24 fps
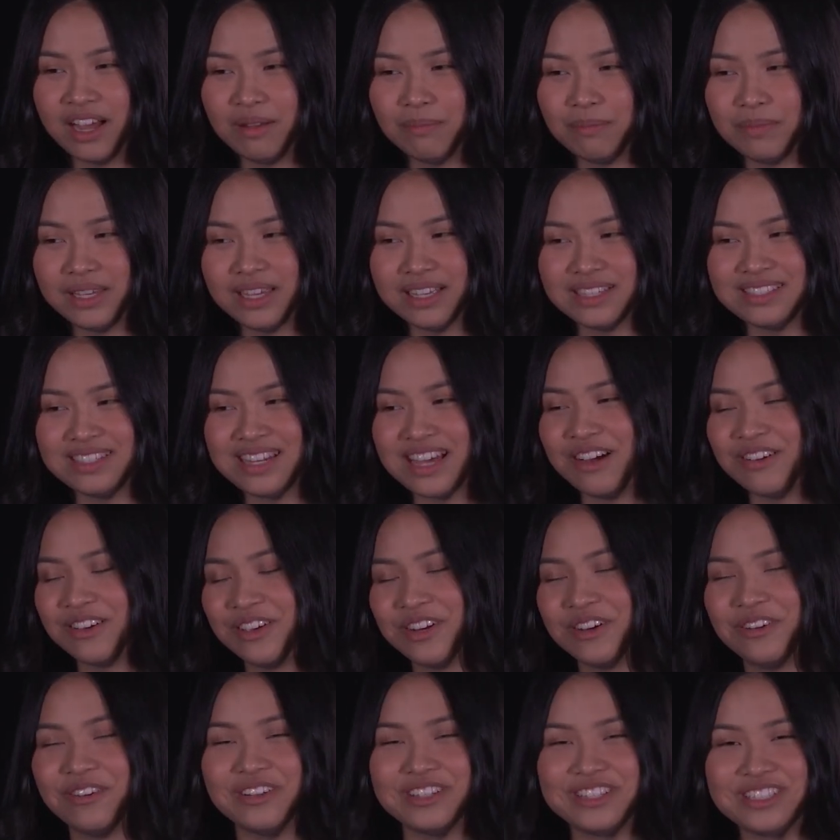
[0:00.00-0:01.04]
Because now, you
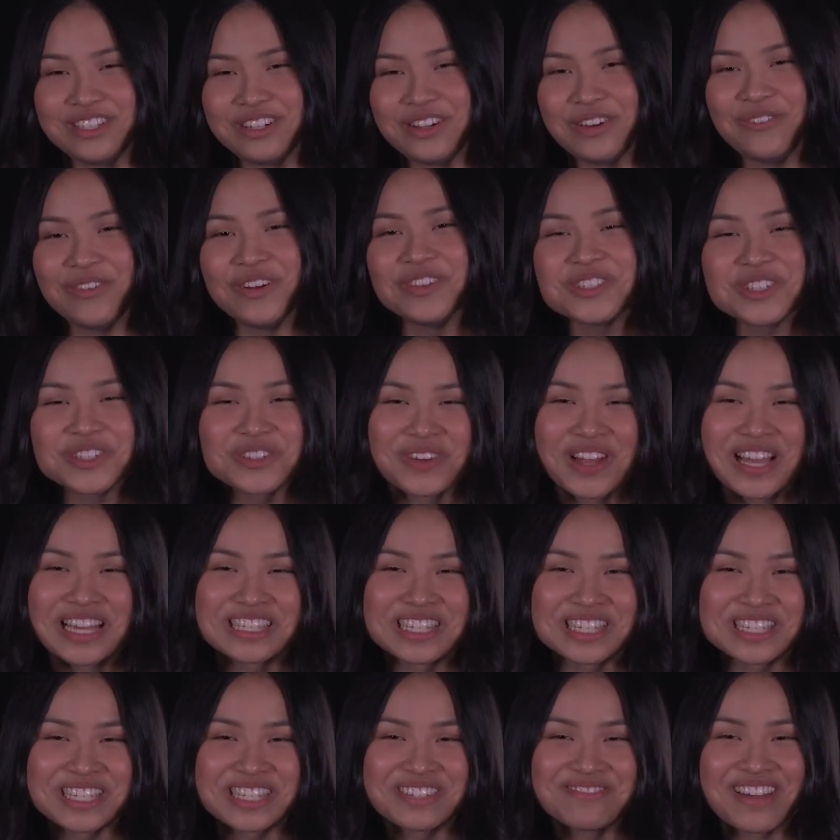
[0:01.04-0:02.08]
know, it's, you know, once or
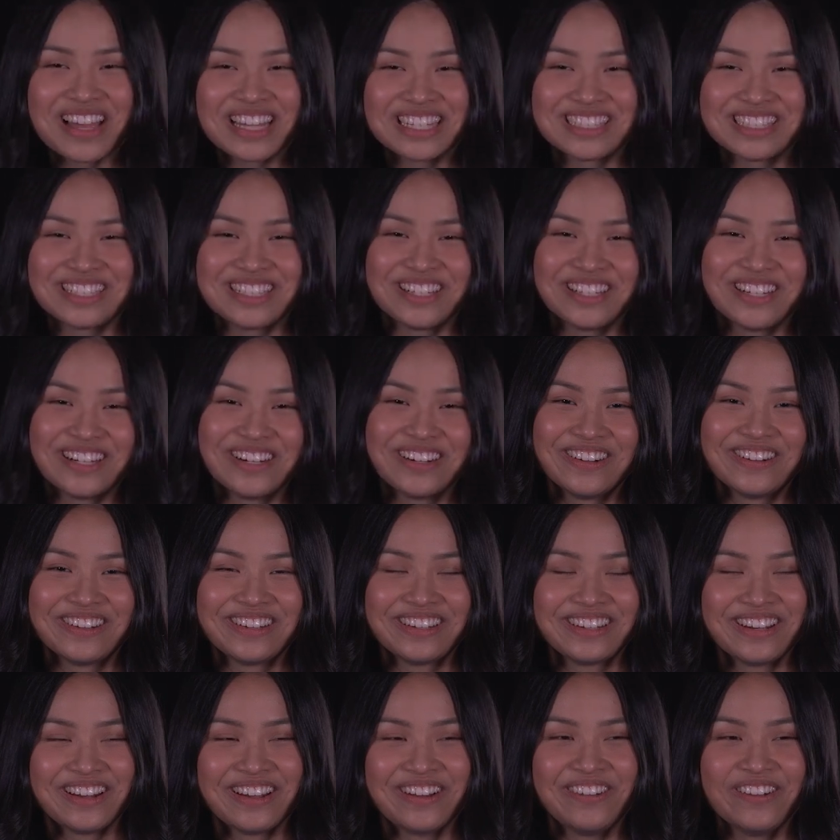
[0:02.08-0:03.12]
twice a semester, or,
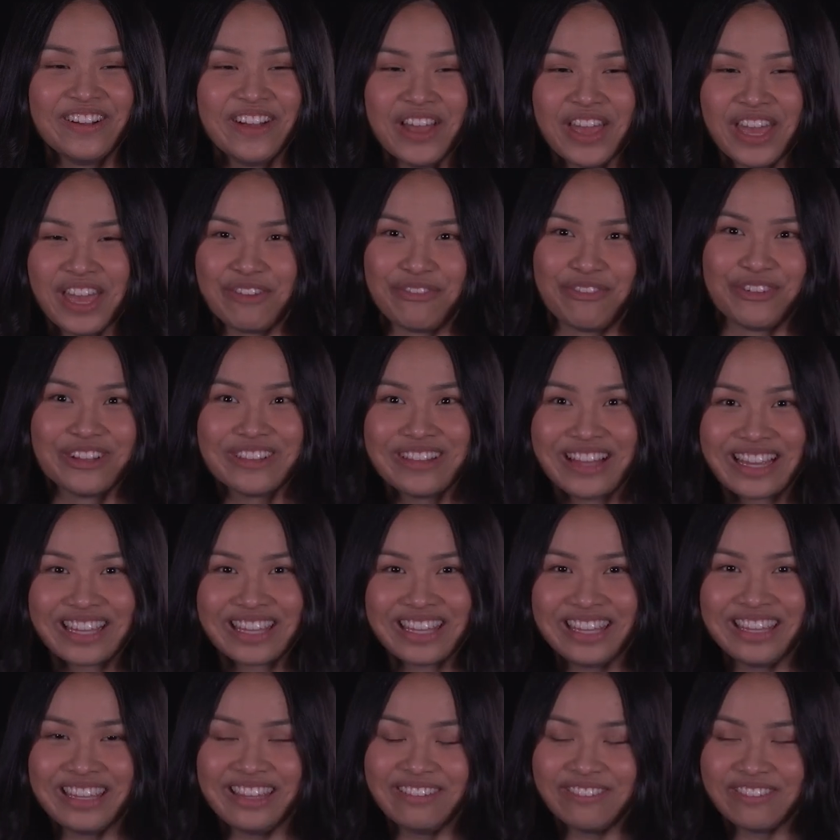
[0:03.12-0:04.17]
you know, if we're
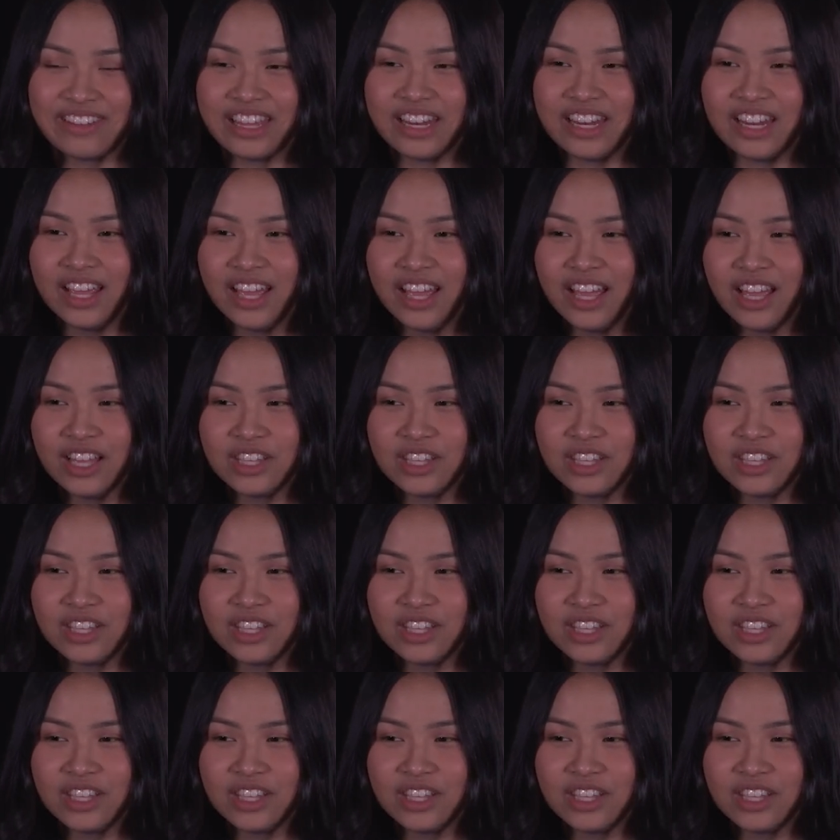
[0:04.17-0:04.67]
lucky even.